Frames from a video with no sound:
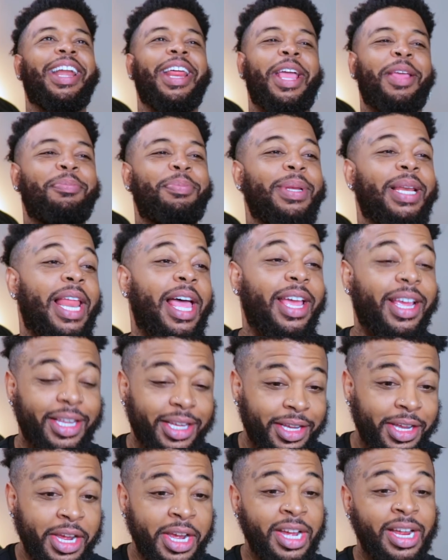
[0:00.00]
They've been
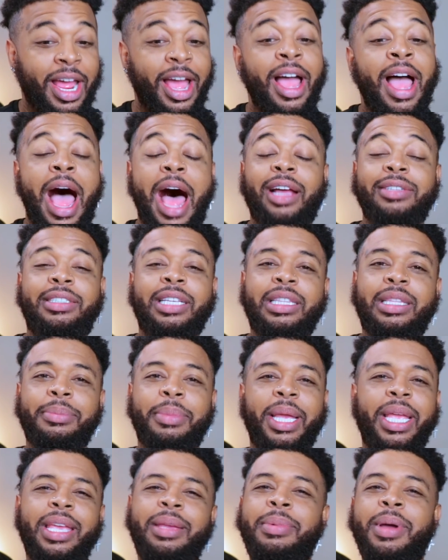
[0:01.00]
like, I sent
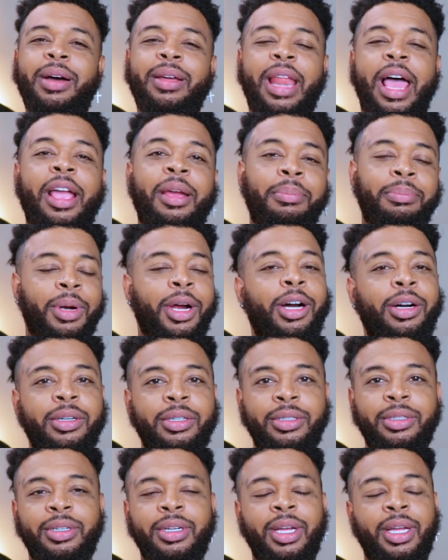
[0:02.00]
them an email like,
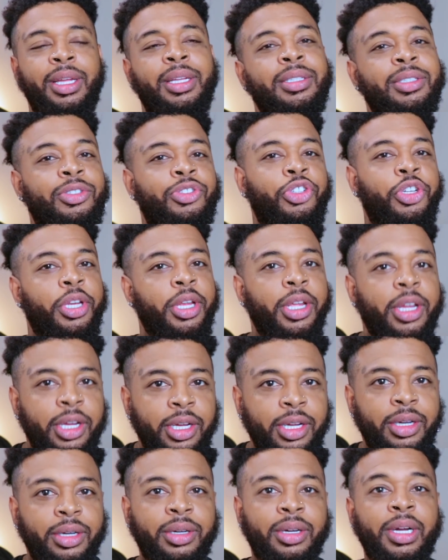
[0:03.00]
bro,
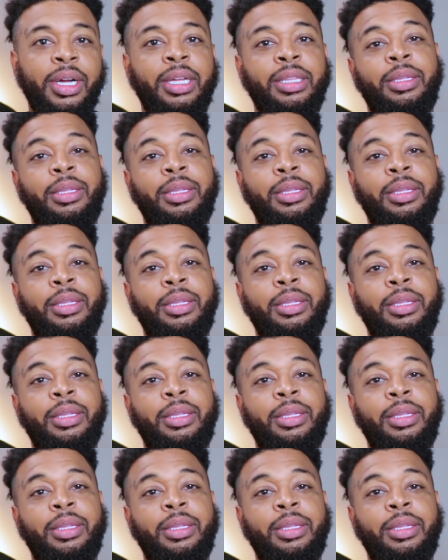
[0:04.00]
chill.